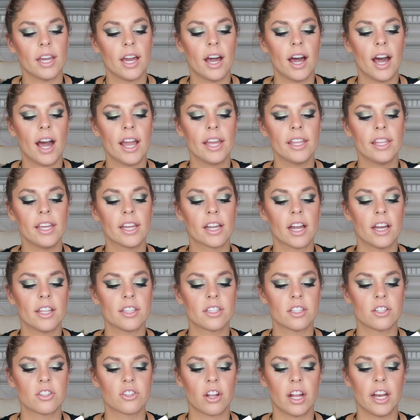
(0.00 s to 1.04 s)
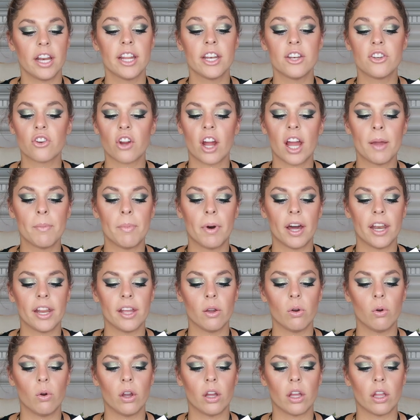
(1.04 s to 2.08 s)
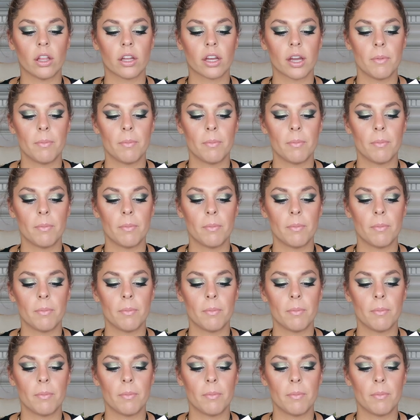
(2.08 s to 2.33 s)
A highly concentrated dry body oil